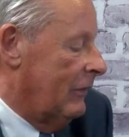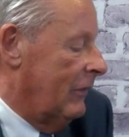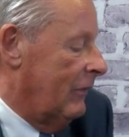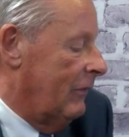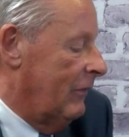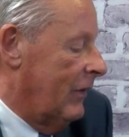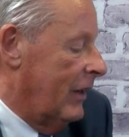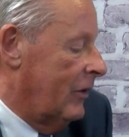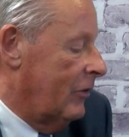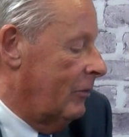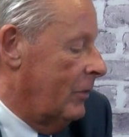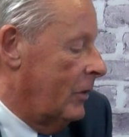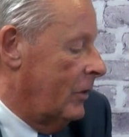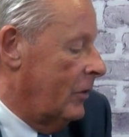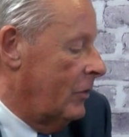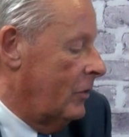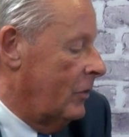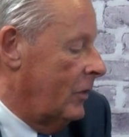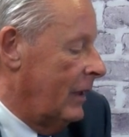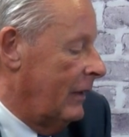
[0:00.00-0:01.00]
of
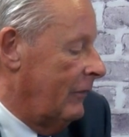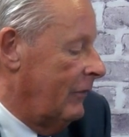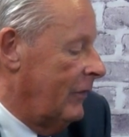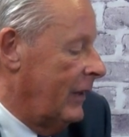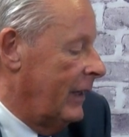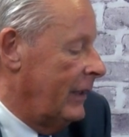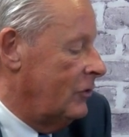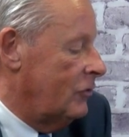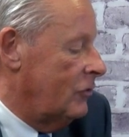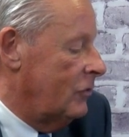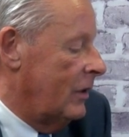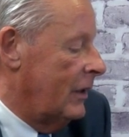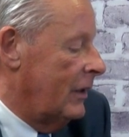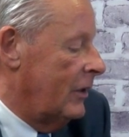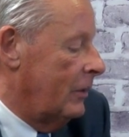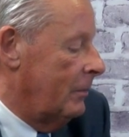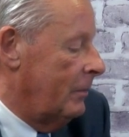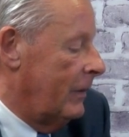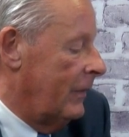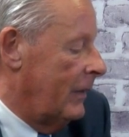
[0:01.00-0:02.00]
investment, or have they
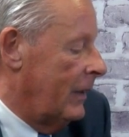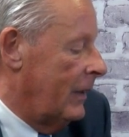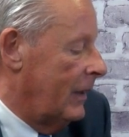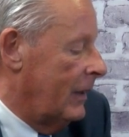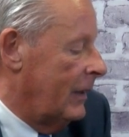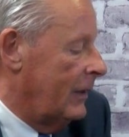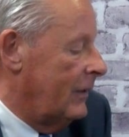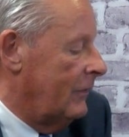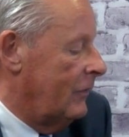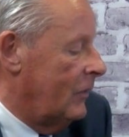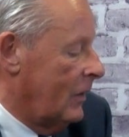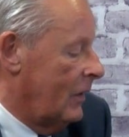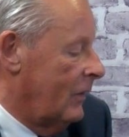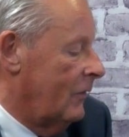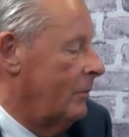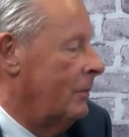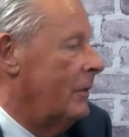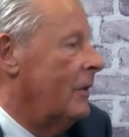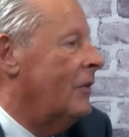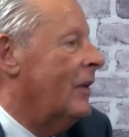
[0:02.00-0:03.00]
dried up in the light of the
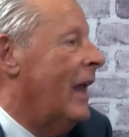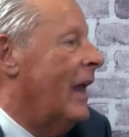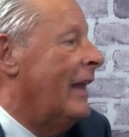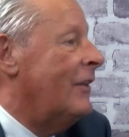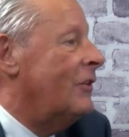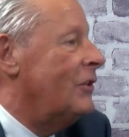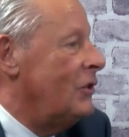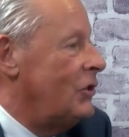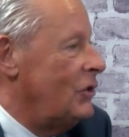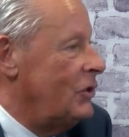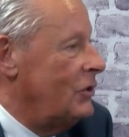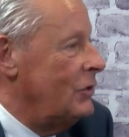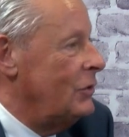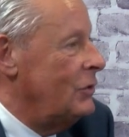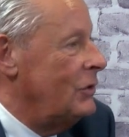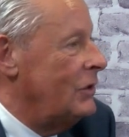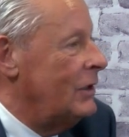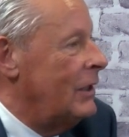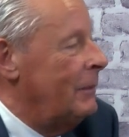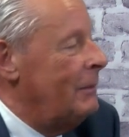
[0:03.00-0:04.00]
government's
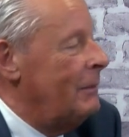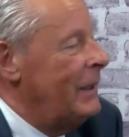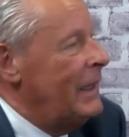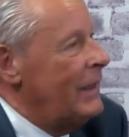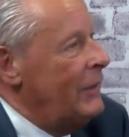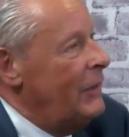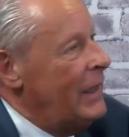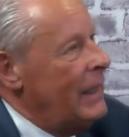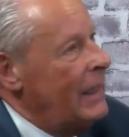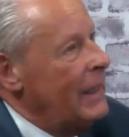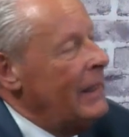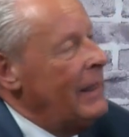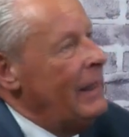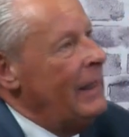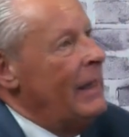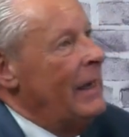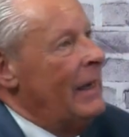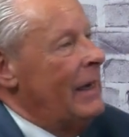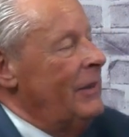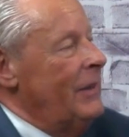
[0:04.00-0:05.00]
attitude? And I mean, I think
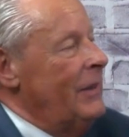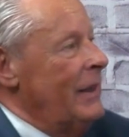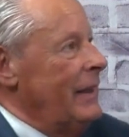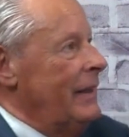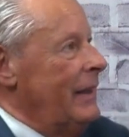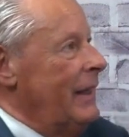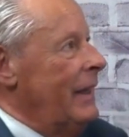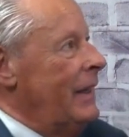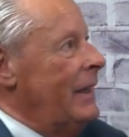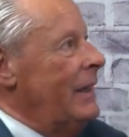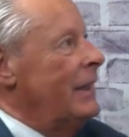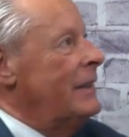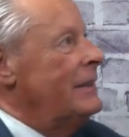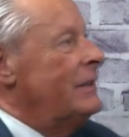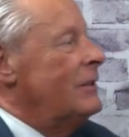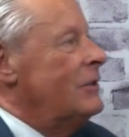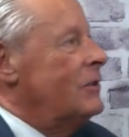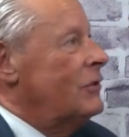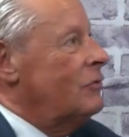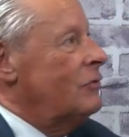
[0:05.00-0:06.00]
there,
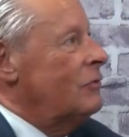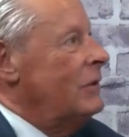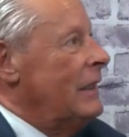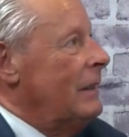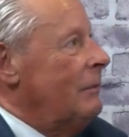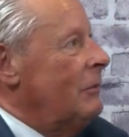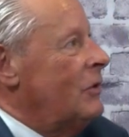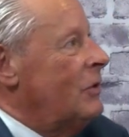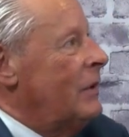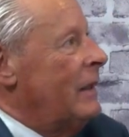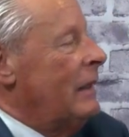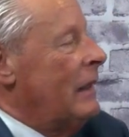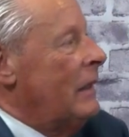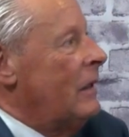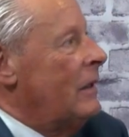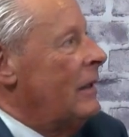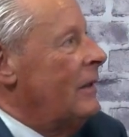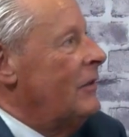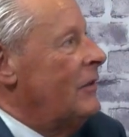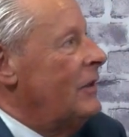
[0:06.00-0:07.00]
just reading between the
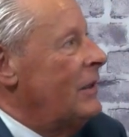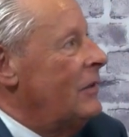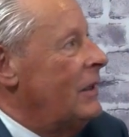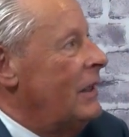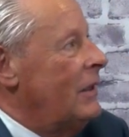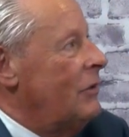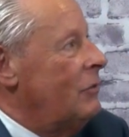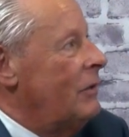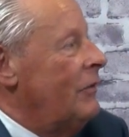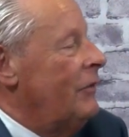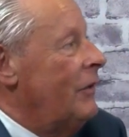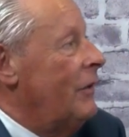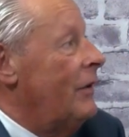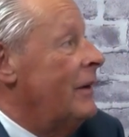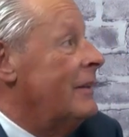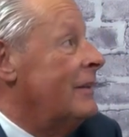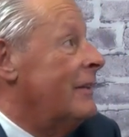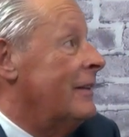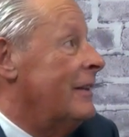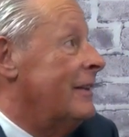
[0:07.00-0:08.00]
lines, he's
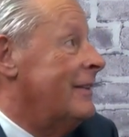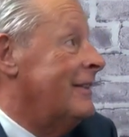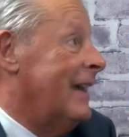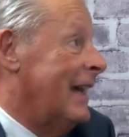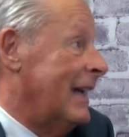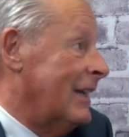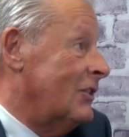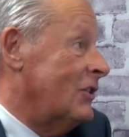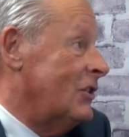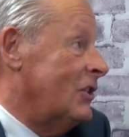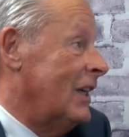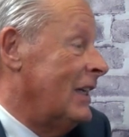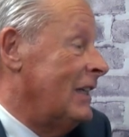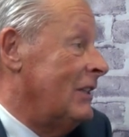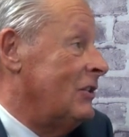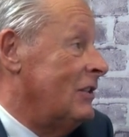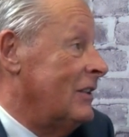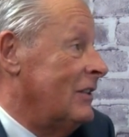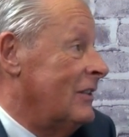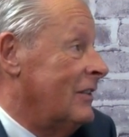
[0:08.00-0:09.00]
referring to the tax
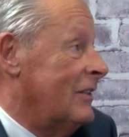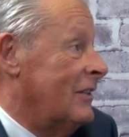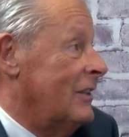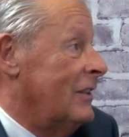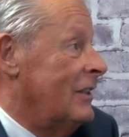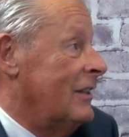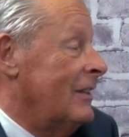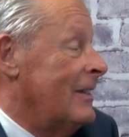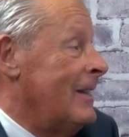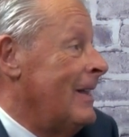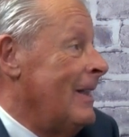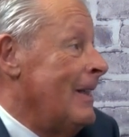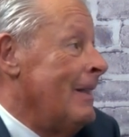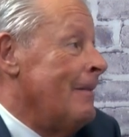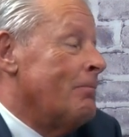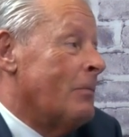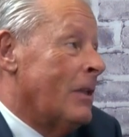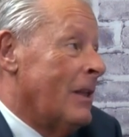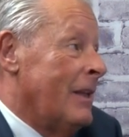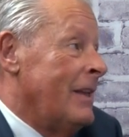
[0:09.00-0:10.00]
changes that
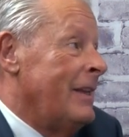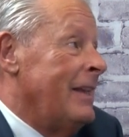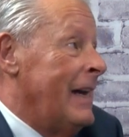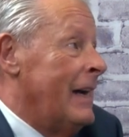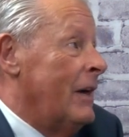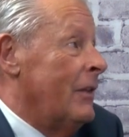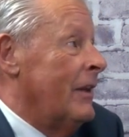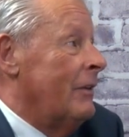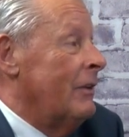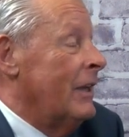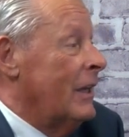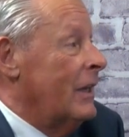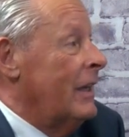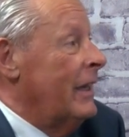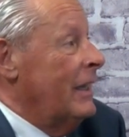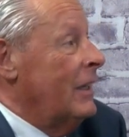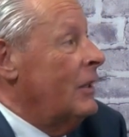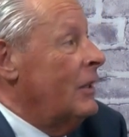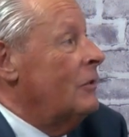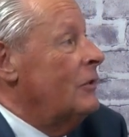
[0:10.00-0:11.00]
now they're
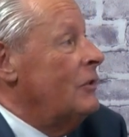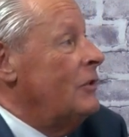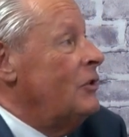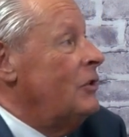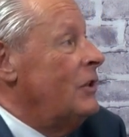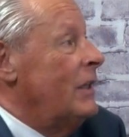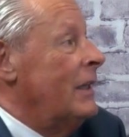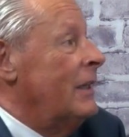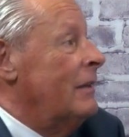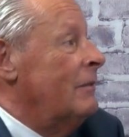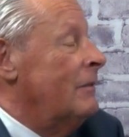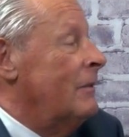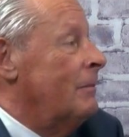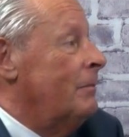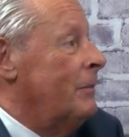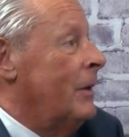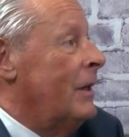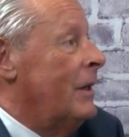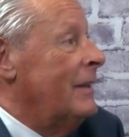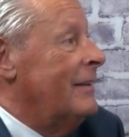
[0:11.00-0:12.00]
encouraging
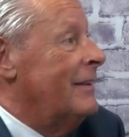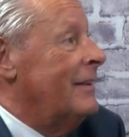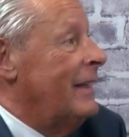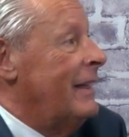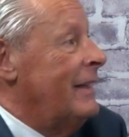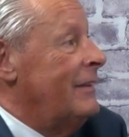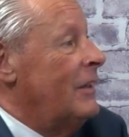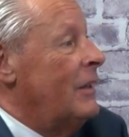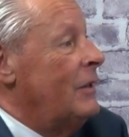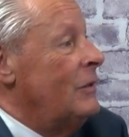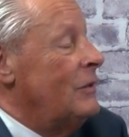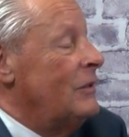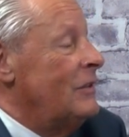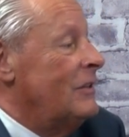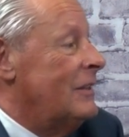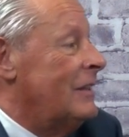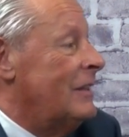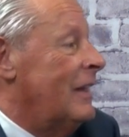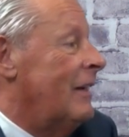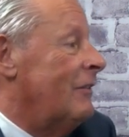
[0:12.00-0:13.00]
buy-to-let owners
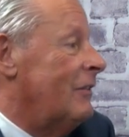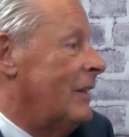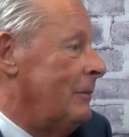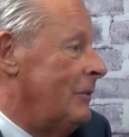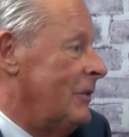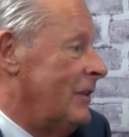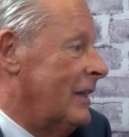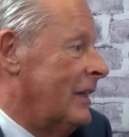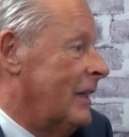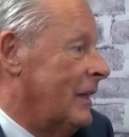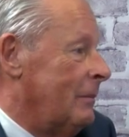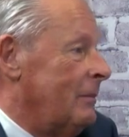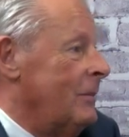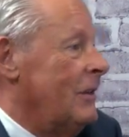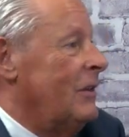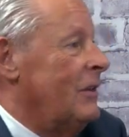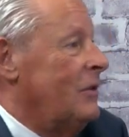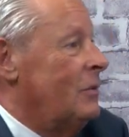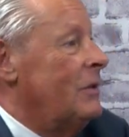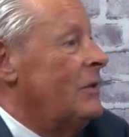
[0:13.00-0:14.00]
to have limited
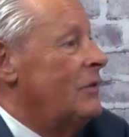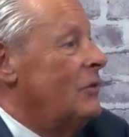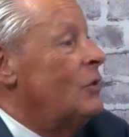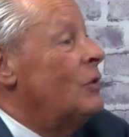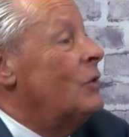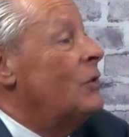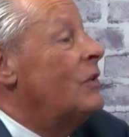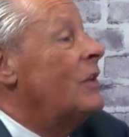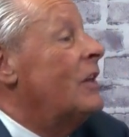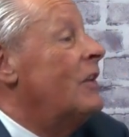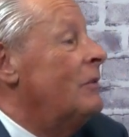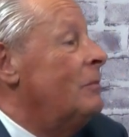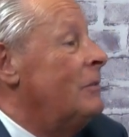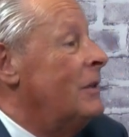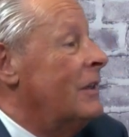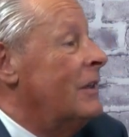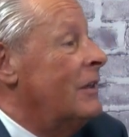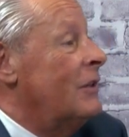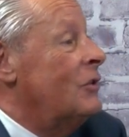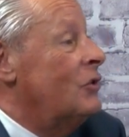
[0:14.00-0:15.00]
companies, which of course the
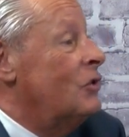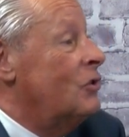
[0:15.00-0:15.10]
government can